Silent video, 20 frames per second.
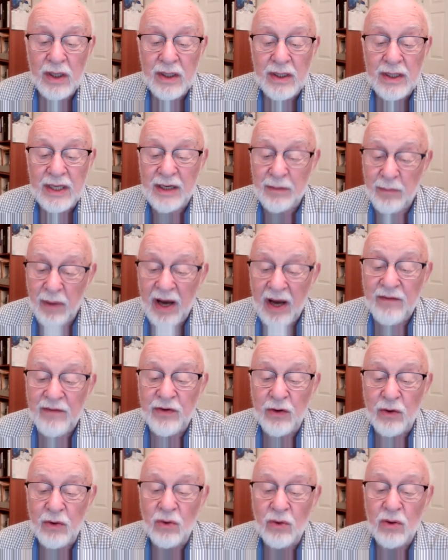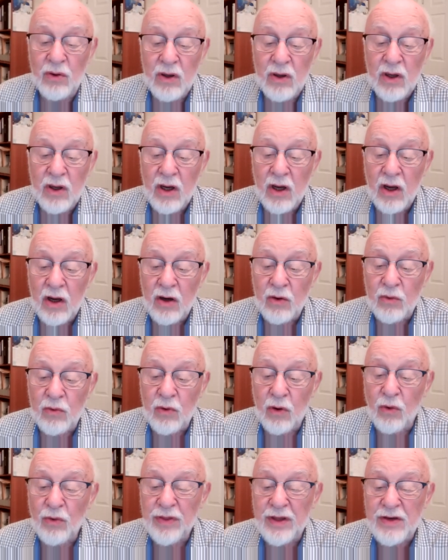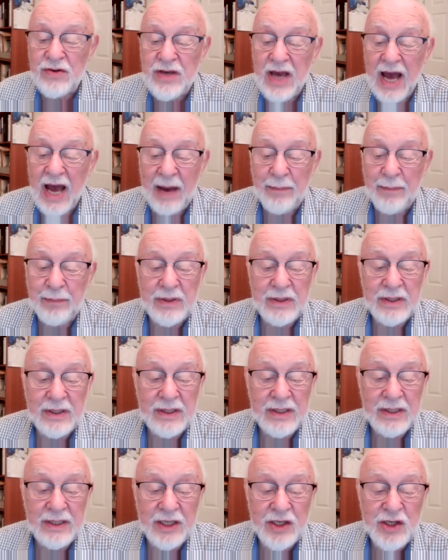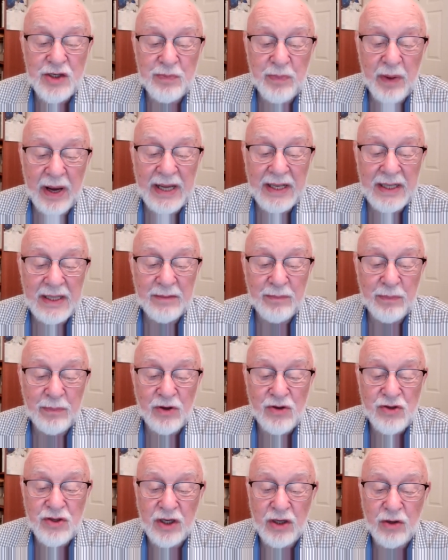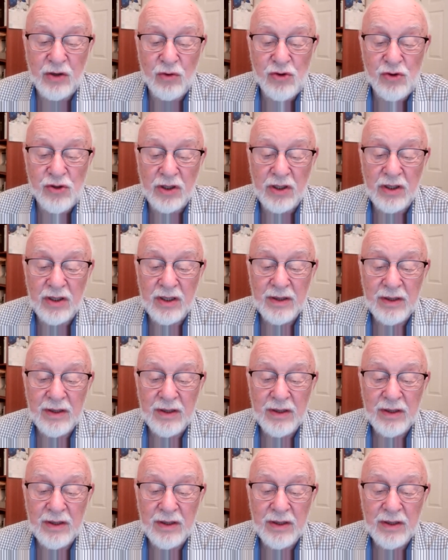In my view, growth has happened despite persecution.